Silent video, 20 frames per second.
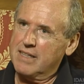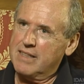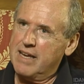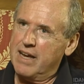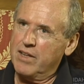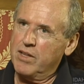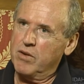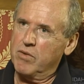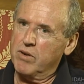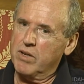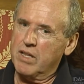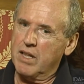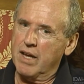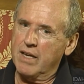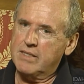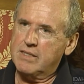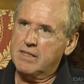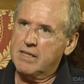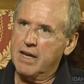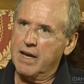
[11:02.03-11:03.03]
that, you
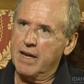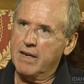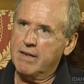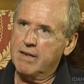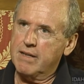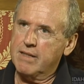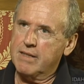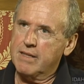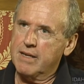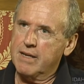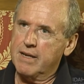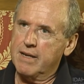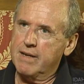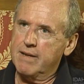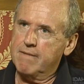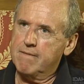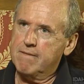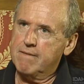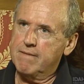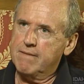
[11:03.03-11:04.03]
realize that the
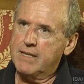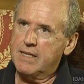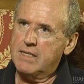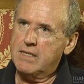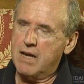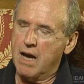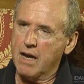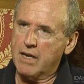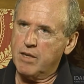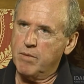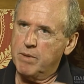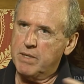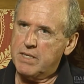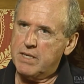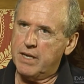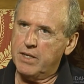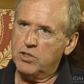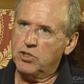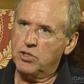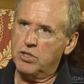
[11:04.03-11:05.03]
the
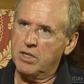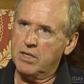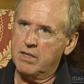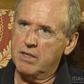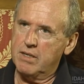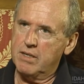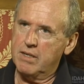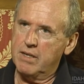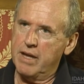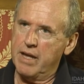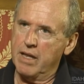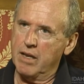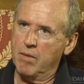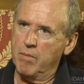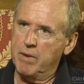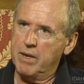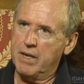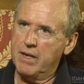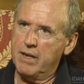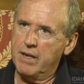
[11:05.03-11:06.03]
documentation
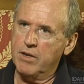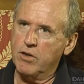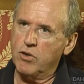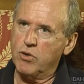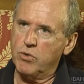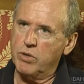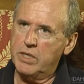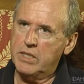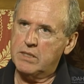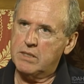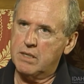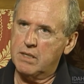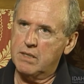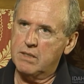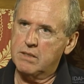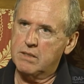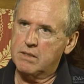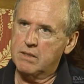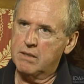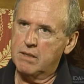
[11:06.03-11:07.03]
element
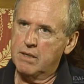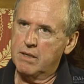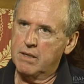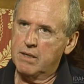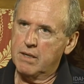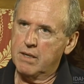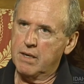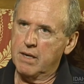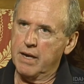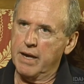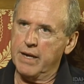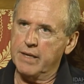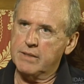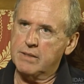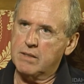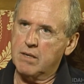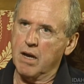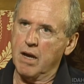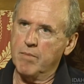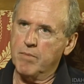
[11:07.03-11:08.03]
increases as
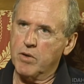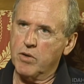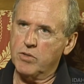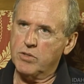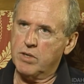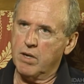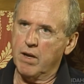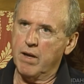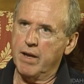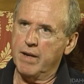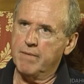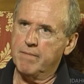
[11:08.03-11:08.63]
time goes on.